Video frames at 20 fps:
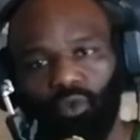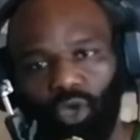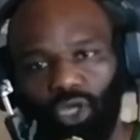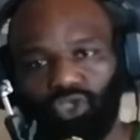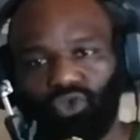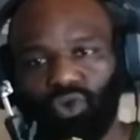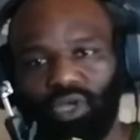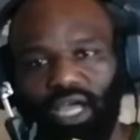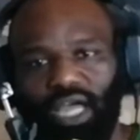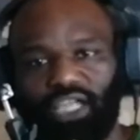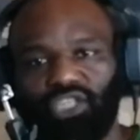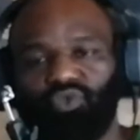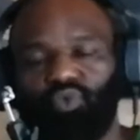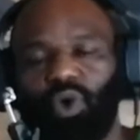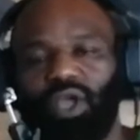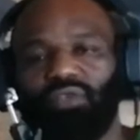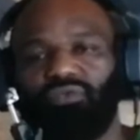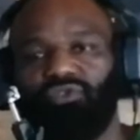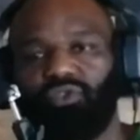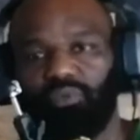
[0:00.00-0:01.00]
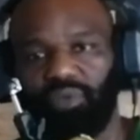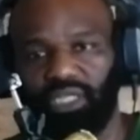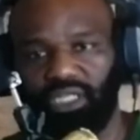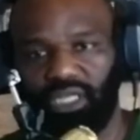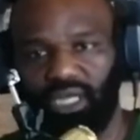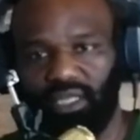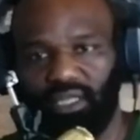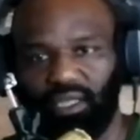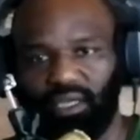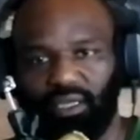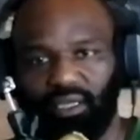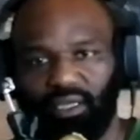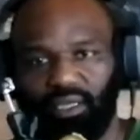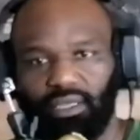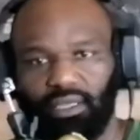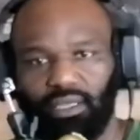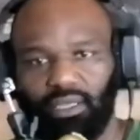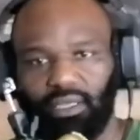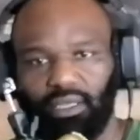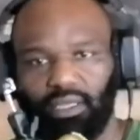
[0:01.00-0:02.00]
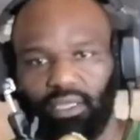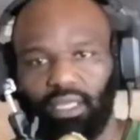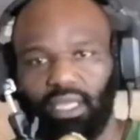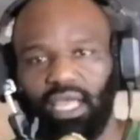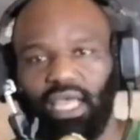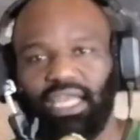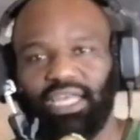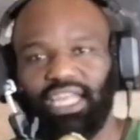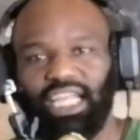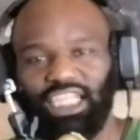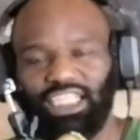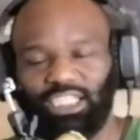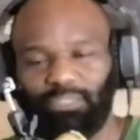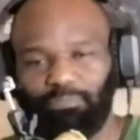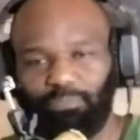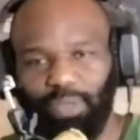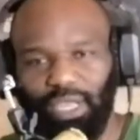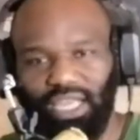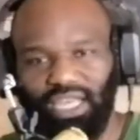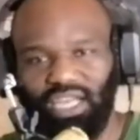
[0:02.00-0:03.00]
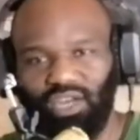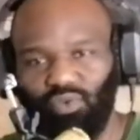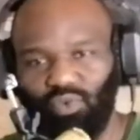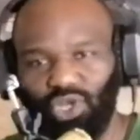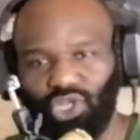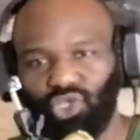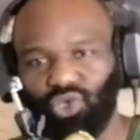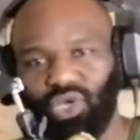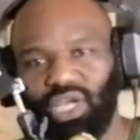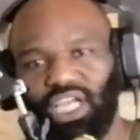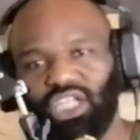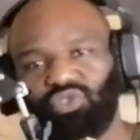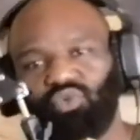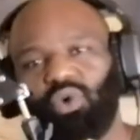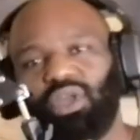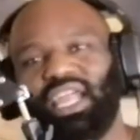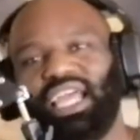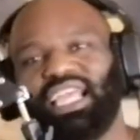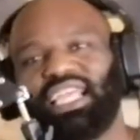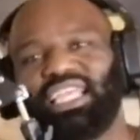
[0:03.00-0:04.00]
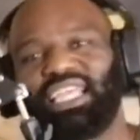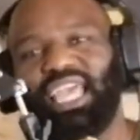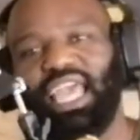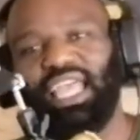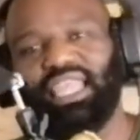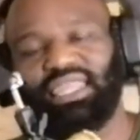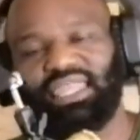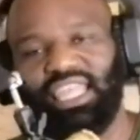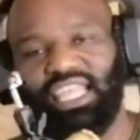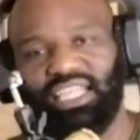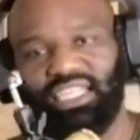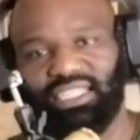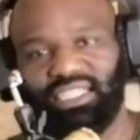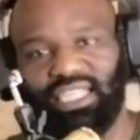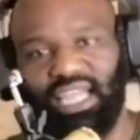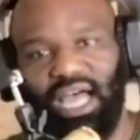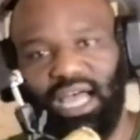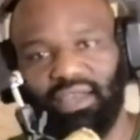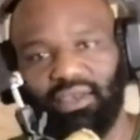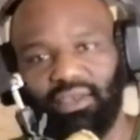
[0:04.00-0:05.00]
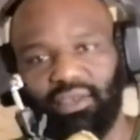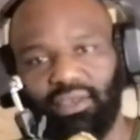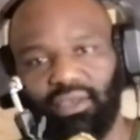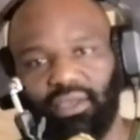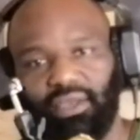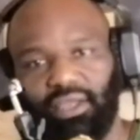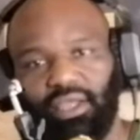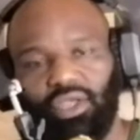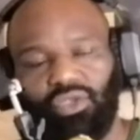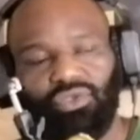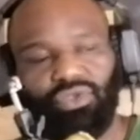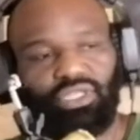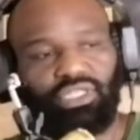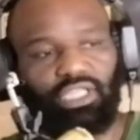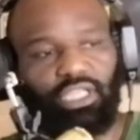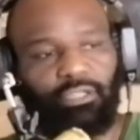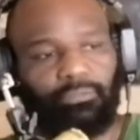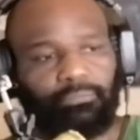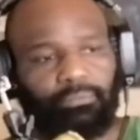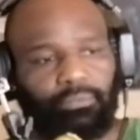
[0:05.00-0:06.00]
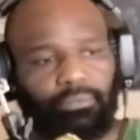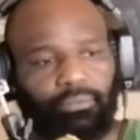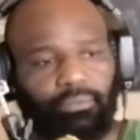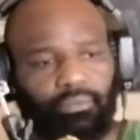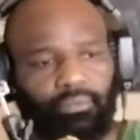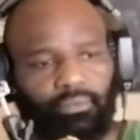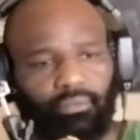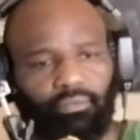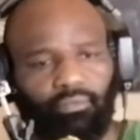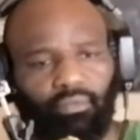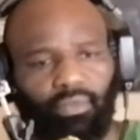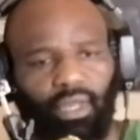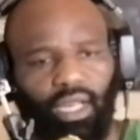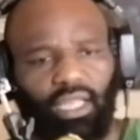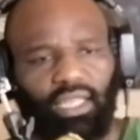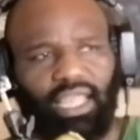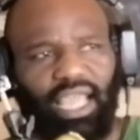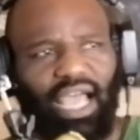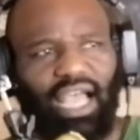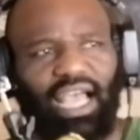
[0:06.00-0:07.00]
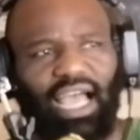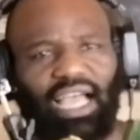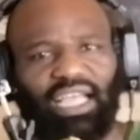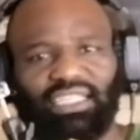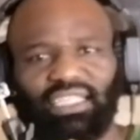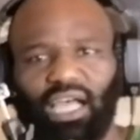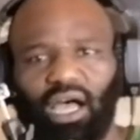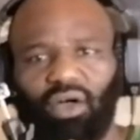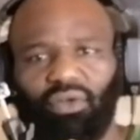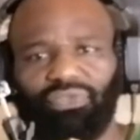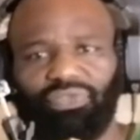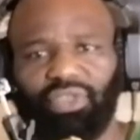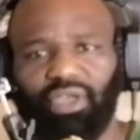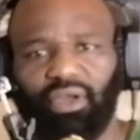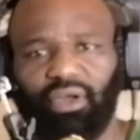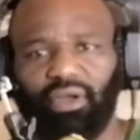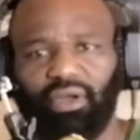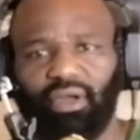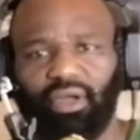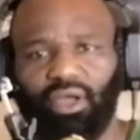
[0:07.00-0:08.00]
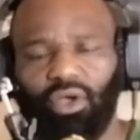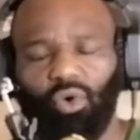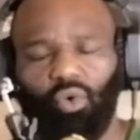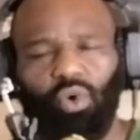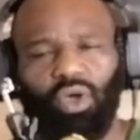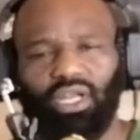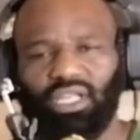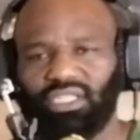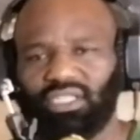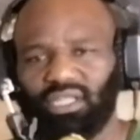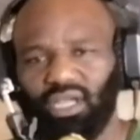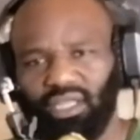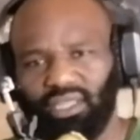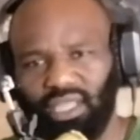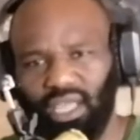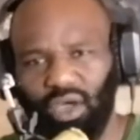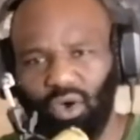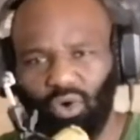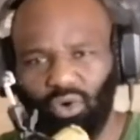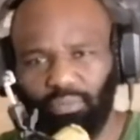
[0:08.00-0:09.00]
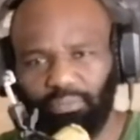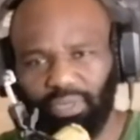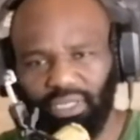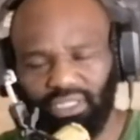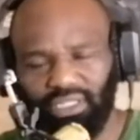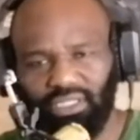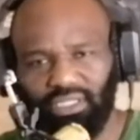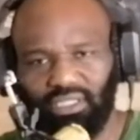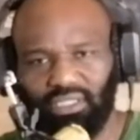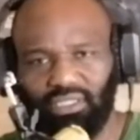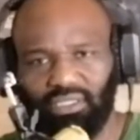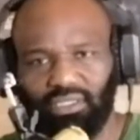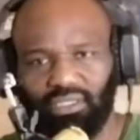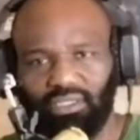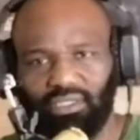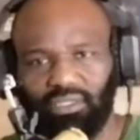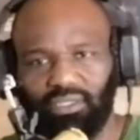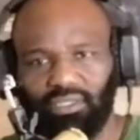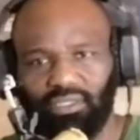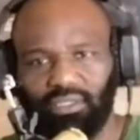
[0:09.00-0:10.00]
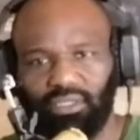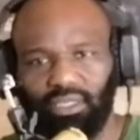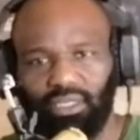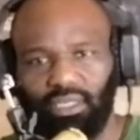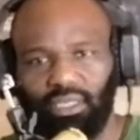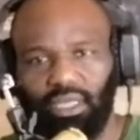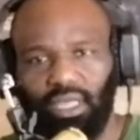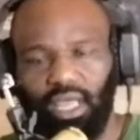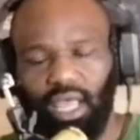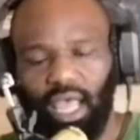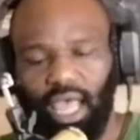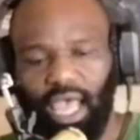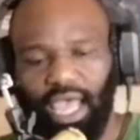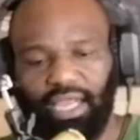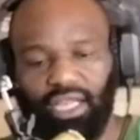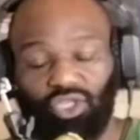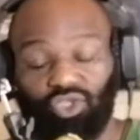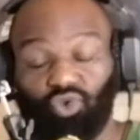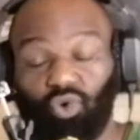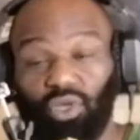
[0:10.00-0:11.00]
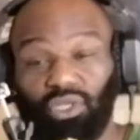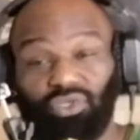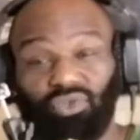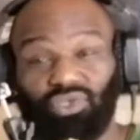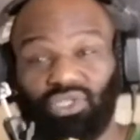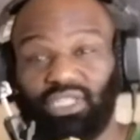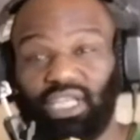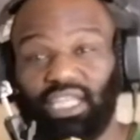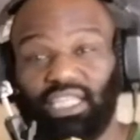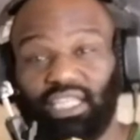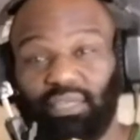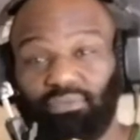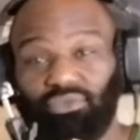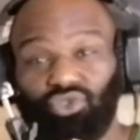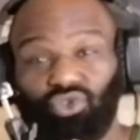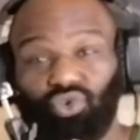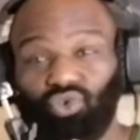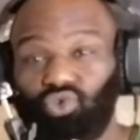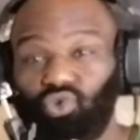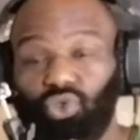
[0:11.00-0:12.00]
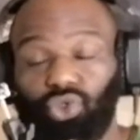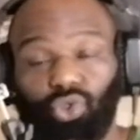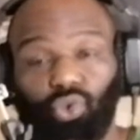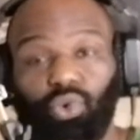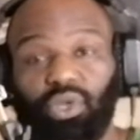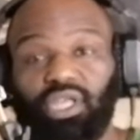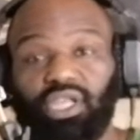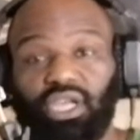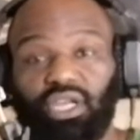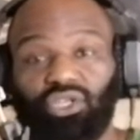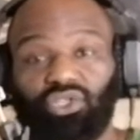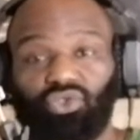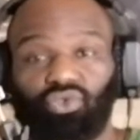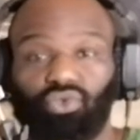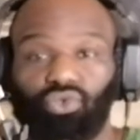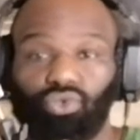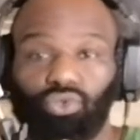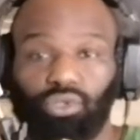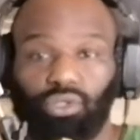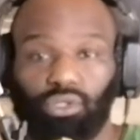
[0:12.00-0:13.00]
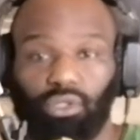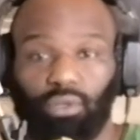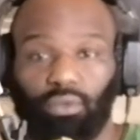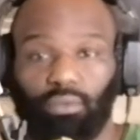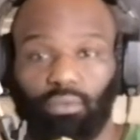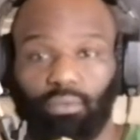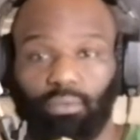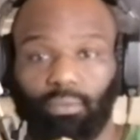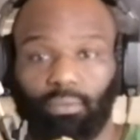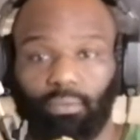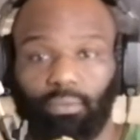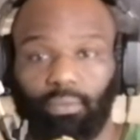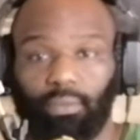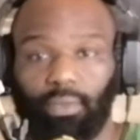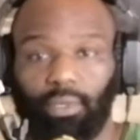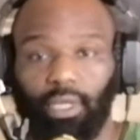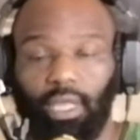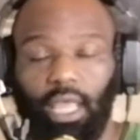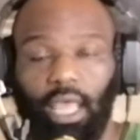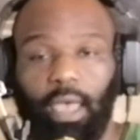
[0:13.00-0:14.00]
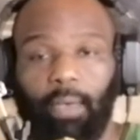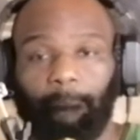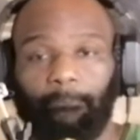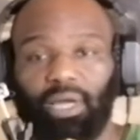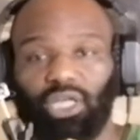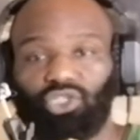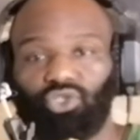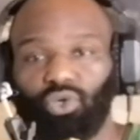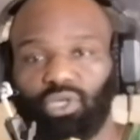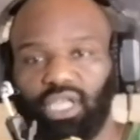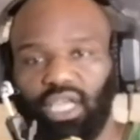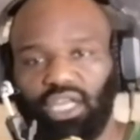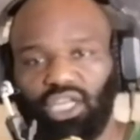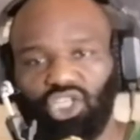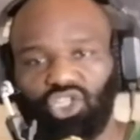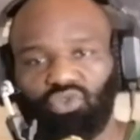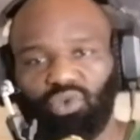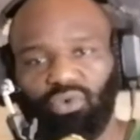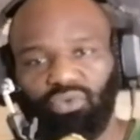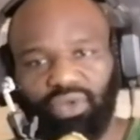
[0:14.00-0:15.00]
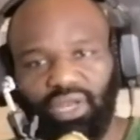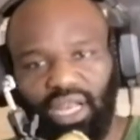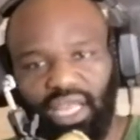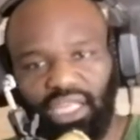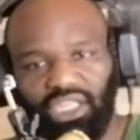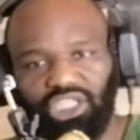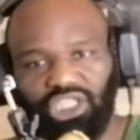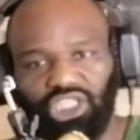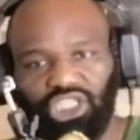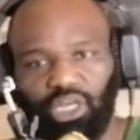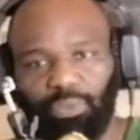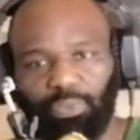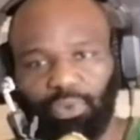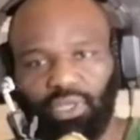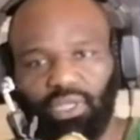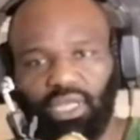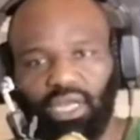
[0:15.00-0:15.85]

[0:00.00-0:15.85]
what you guys want from each other. The speed in which you guys want to get things done. You see, there are guys out there who want to start their own businesses, and it's going to take them 2 to 3 years to do so. But you get into a relationship